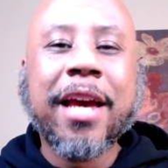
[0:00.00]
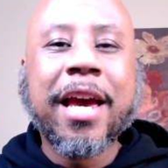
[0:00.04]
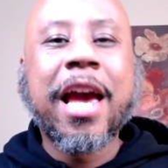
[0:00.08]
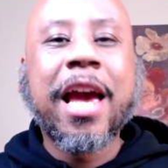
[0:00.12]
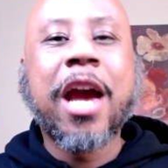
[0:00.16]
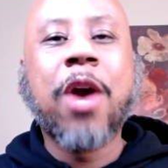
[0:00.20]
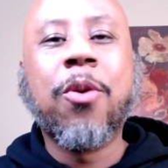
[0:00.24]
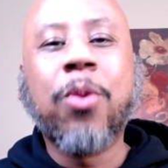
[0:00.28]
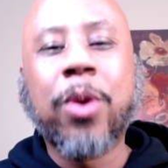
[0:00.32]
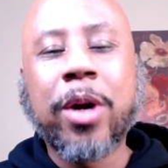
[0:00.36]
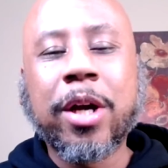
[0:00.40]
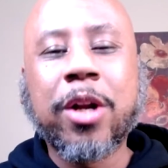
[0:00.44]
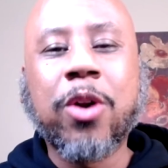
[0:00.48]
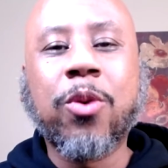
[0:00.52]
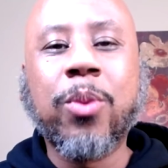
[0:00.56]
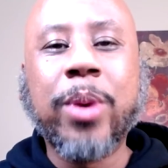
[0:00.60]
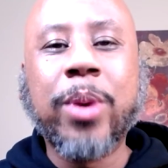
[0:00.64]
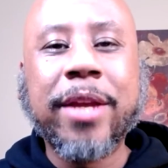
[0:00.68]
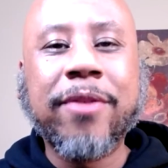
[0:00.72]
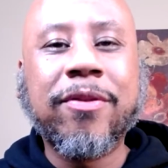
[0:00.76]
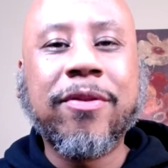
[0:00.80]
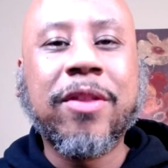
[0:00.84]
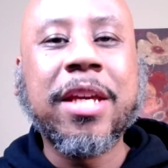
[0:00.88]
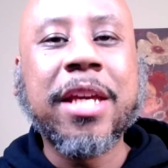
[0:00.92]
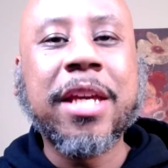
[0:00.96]
and we're going to
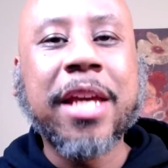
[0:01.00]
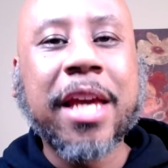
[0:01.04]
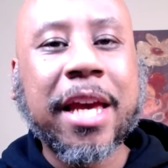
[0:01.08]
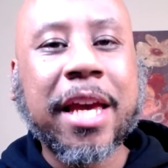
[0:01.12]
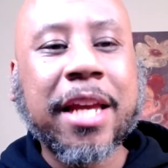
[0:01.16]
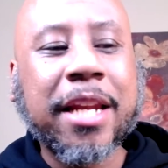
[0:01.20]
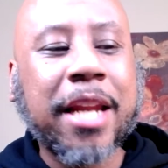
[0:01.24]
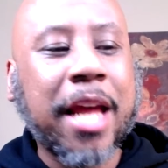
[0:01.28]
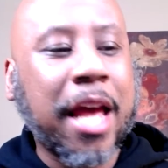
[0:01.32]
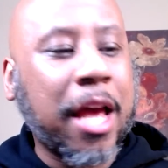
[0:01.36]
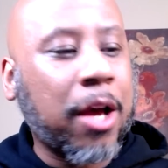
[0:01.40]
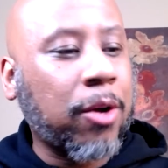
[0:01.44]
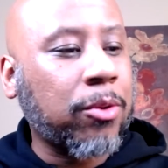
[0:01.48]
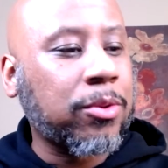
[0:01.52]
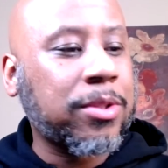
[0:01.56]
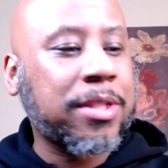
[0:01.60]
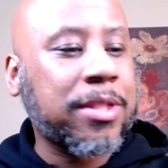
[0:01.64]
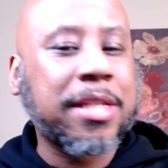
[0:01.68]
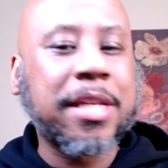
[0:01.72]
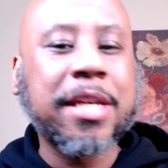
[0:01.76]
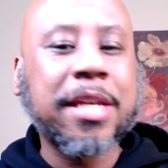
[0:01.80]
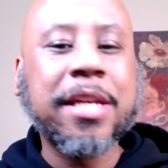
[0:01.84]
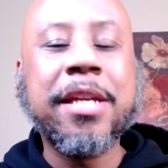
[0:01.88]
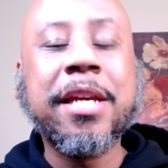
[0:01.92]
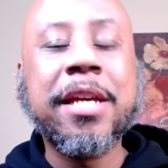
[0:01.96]
read the
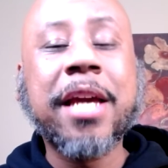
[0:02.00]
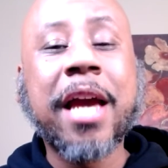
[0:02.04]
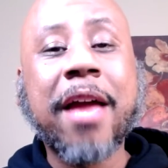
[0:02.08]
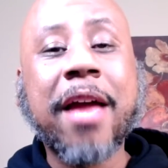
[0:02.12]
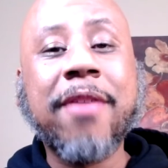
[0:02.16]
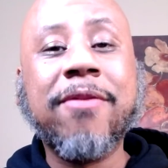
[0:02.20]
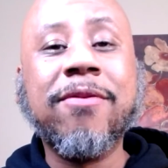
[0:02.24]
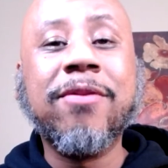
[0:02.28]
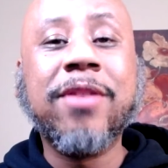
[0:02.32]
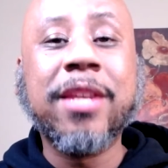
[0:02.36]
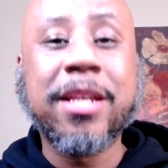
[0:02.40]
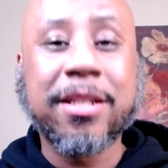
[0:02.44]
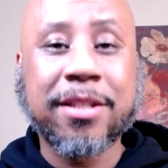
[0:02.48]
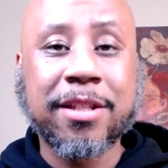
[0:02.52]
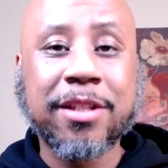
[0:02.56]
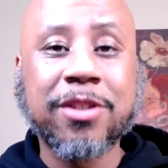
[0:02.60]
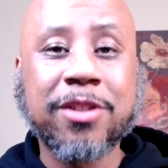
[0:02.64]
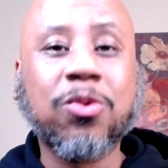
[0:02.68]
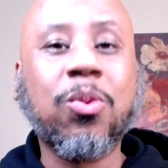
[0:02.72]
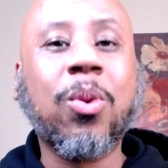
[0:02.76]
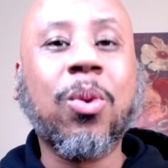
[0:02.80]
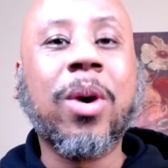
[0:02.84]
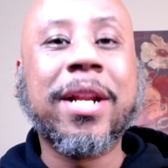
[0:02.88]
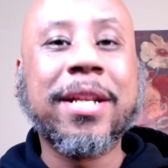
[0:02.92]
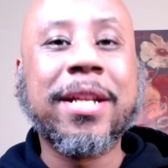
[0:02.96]
NLT, and this is
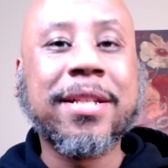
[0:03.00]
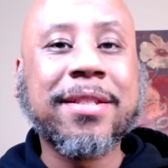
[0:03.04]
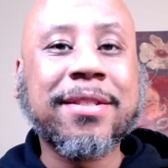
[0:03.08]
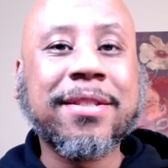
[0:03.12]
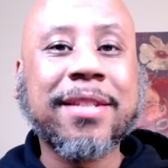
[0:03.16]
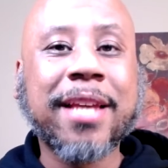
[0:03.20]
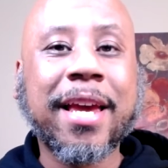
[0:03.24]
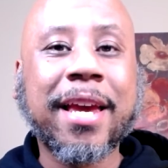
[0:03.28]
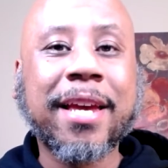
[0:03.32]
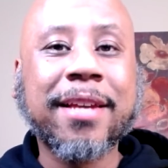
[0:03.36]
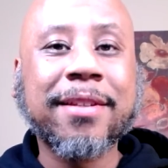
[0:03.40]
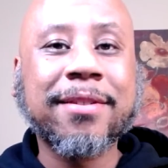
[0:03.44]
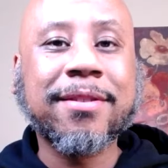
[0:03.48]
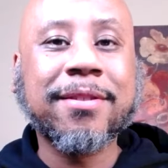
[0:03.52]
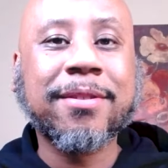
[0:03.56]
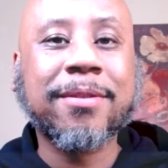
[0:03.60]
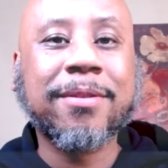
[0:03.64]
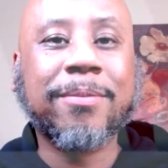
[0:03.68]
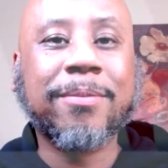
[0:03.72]
what it says.